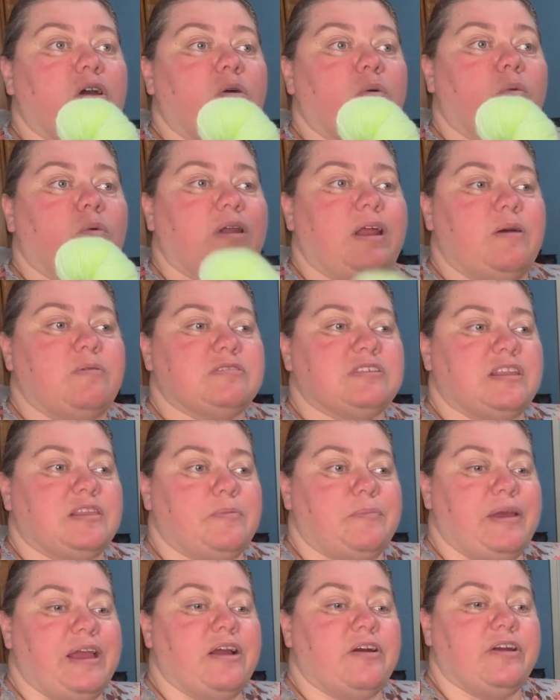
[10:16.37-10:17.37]
when I was at the
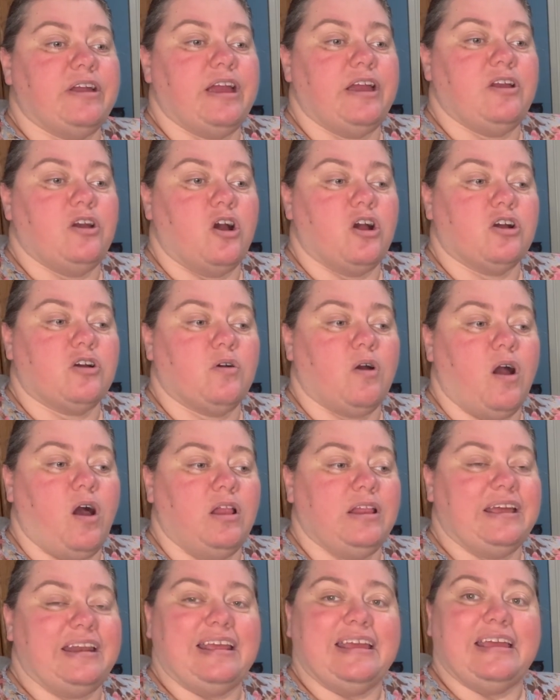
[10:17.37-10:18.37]
Bay Area Yarn
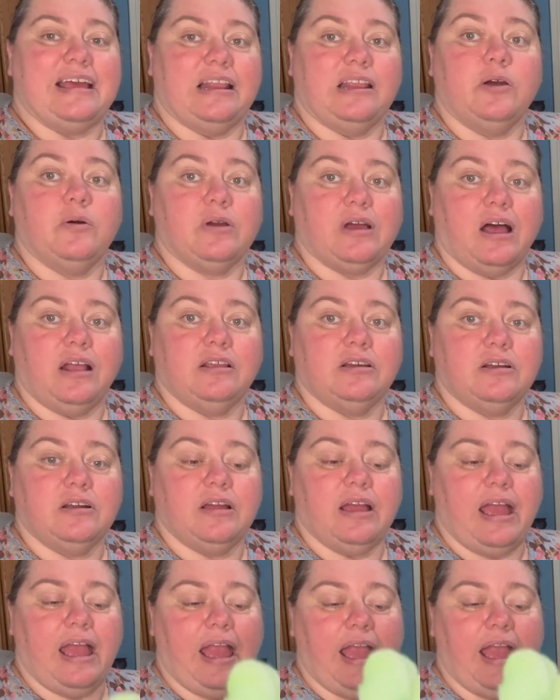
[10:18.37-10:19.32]
Crawl in a yellow color,